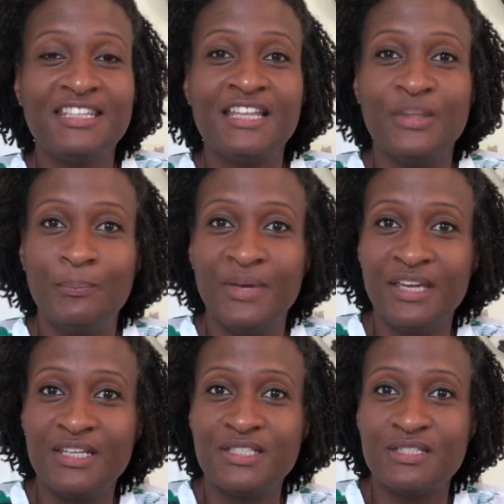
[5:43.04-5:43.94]
that the
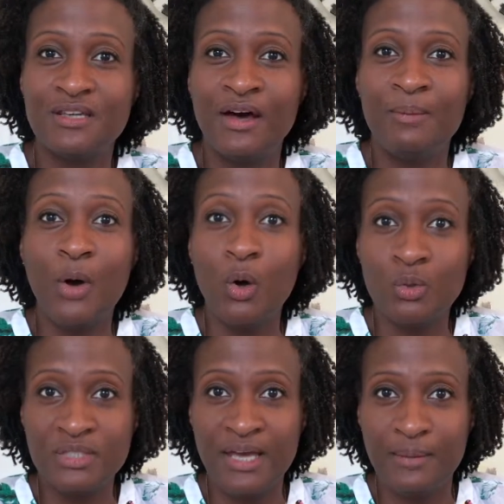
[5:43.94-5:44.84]
biggest
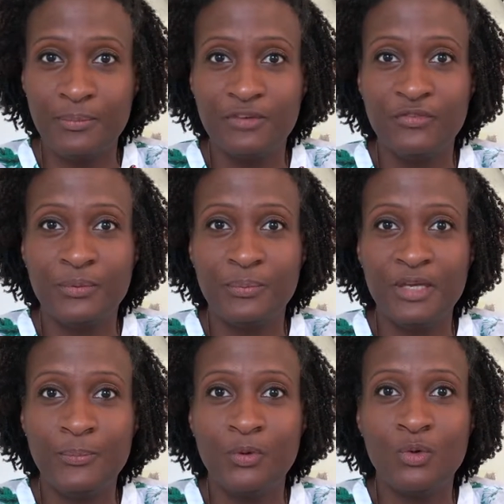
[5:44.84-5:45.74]
holdup for
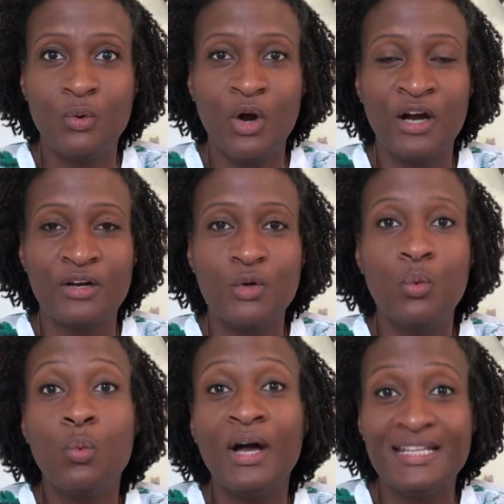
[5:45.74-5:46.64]
people who
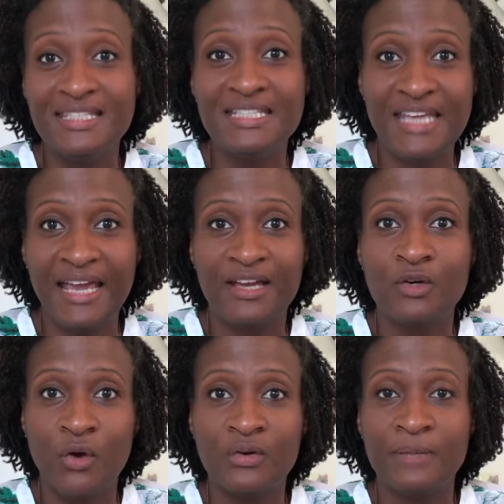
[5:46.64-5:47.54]
want to take a
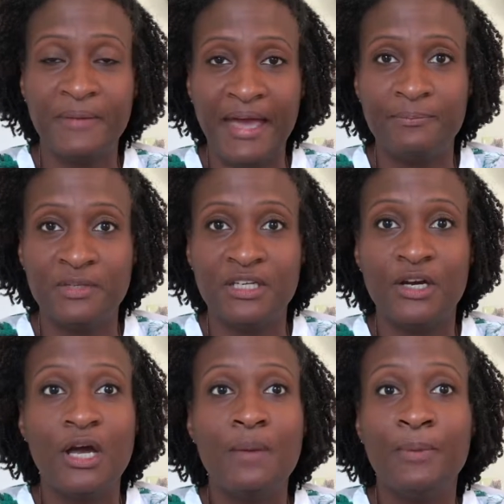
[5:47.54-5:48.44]
grown-up gap year
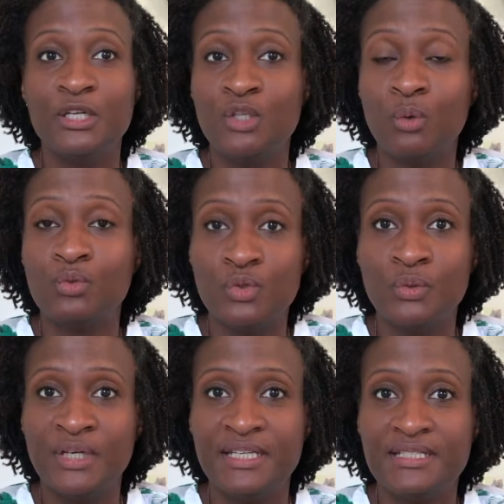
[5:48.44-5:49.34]
but don't
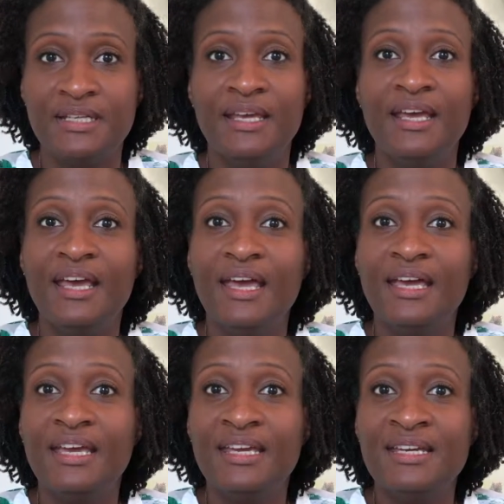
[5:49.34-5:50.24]
do it
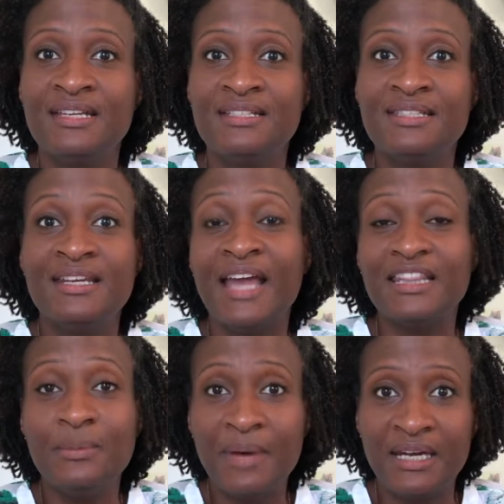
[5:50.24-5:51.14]
is not
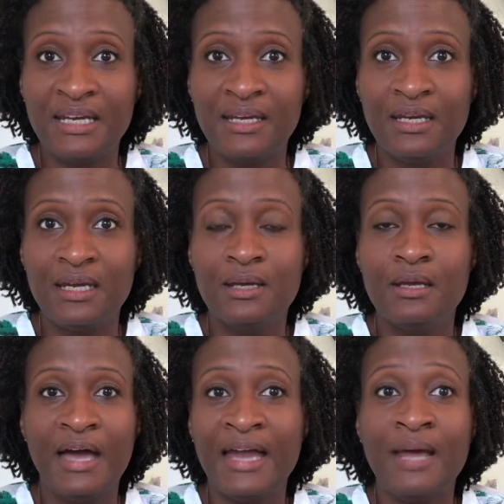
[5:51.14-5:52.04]
the money.
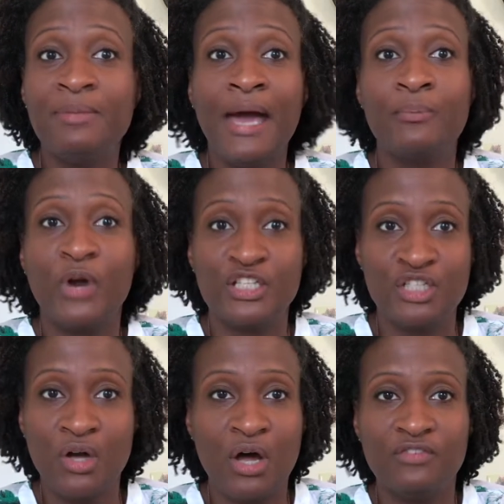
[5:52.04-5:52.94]
And I'm not
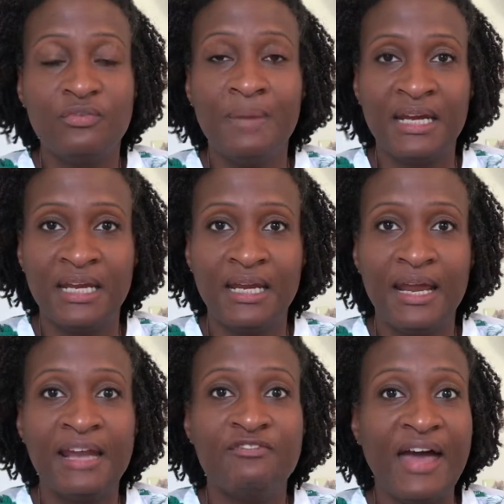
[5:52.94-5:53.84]
brushing off money.
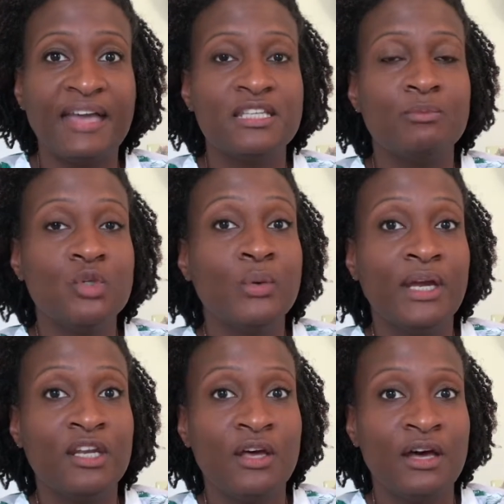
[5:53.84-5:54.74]
In fact, I'm doing
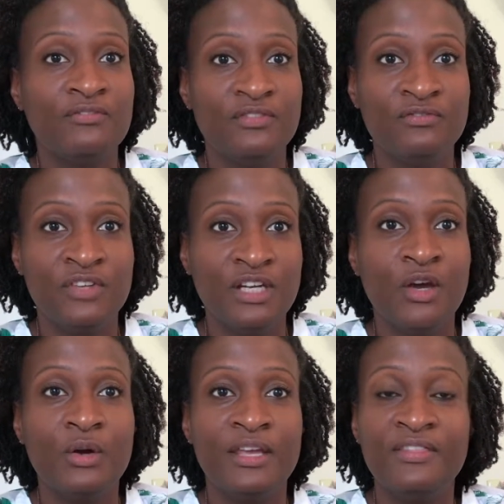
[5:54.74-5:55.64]
a
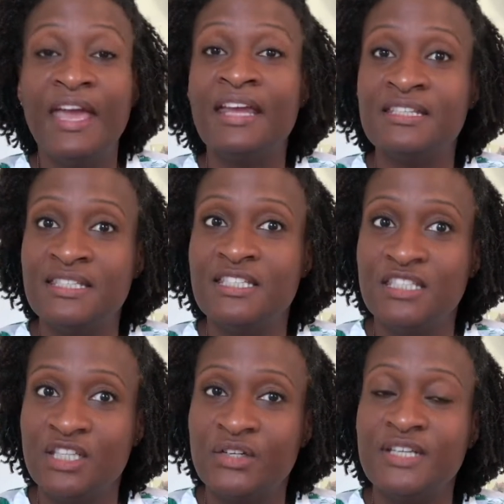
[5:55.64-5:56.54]
video in the A to Z
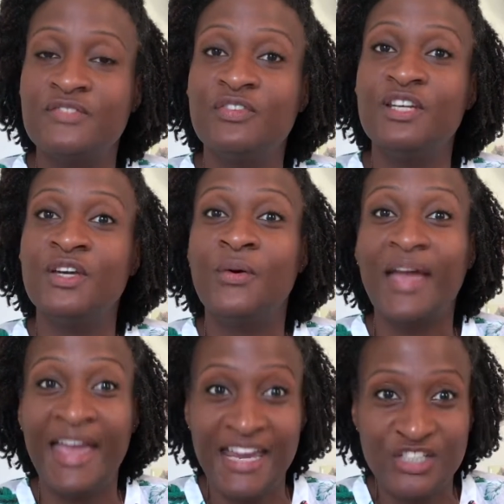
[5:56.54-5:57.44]
series. Video
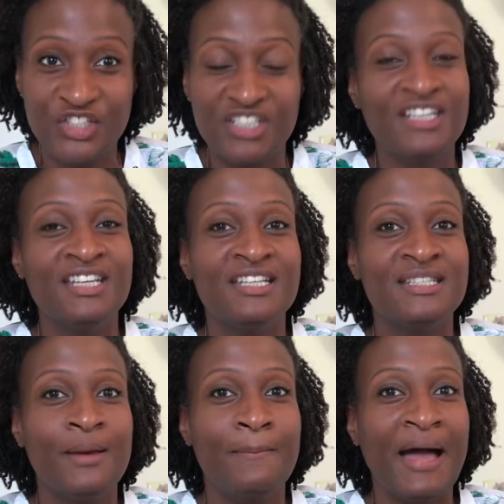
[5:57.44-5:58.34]
H is
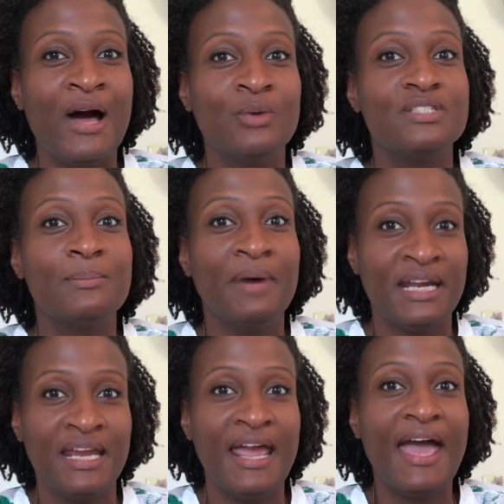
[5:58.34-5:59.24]
about
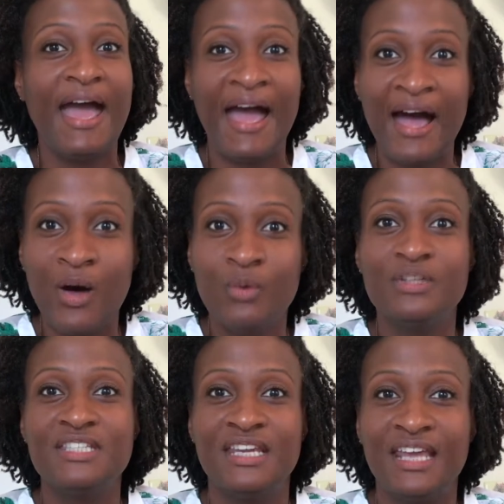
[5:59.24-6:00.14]
money, how
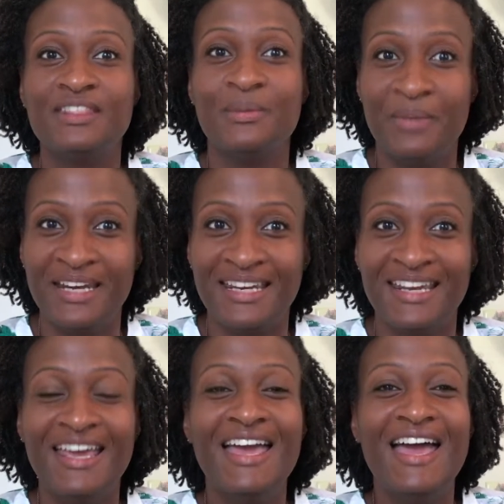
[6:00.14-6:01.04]
to get the money.
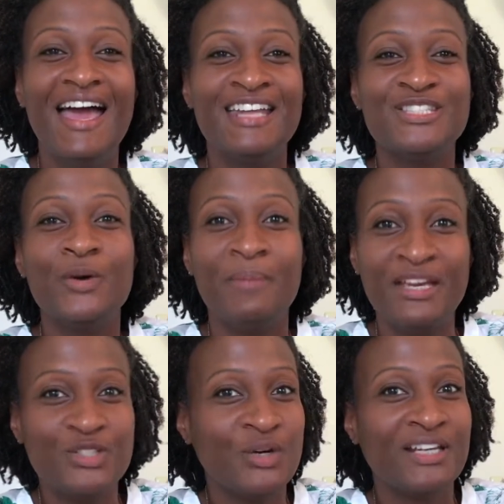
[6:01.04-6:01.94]
And so make
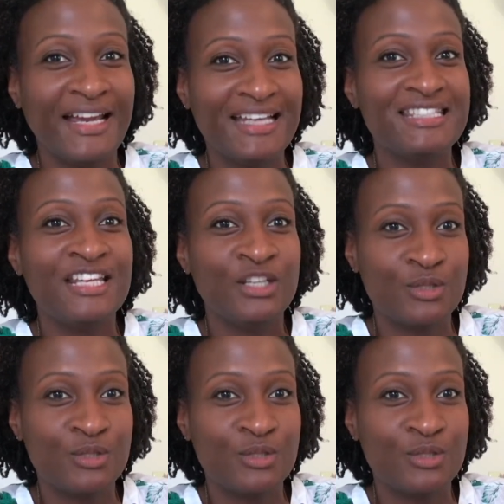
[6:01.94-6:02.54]
sure, like I said, that you're